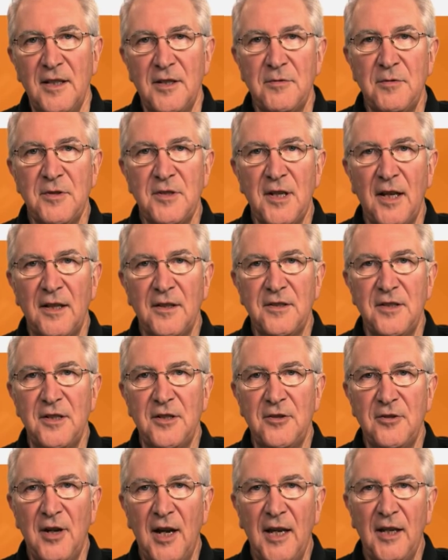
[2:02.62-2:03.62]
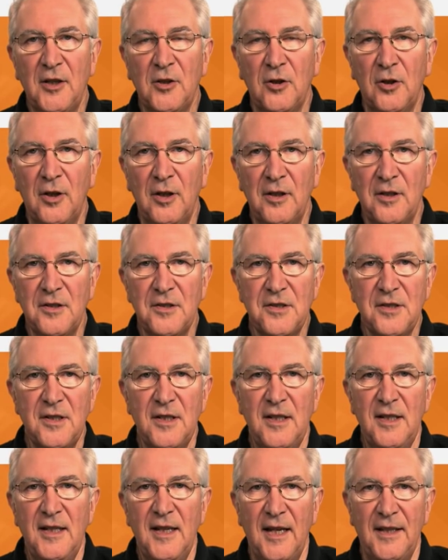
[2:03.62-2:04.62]
This results in dry coils
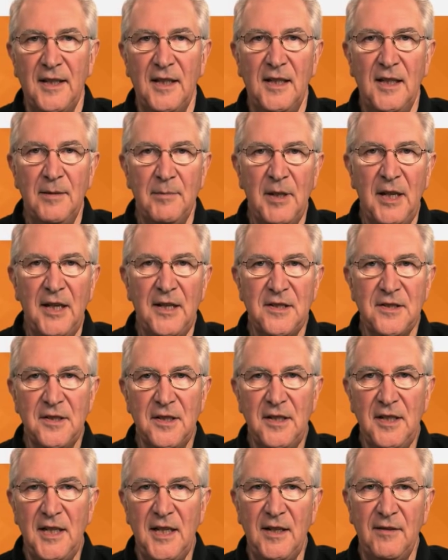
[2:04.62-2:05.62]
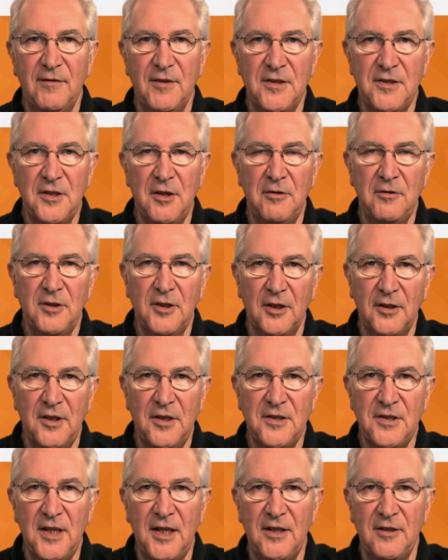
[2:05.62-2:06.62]
and eliminates the need for zone
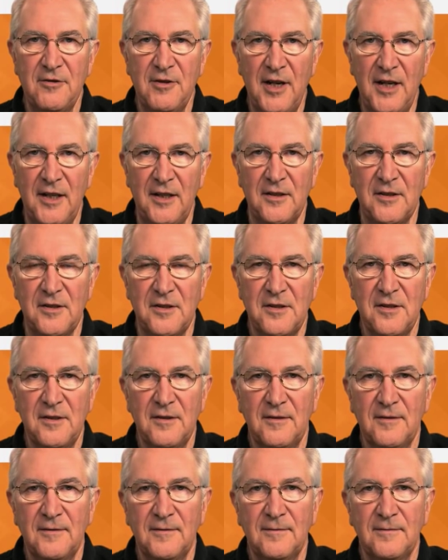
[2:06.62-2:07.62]
condensate drains.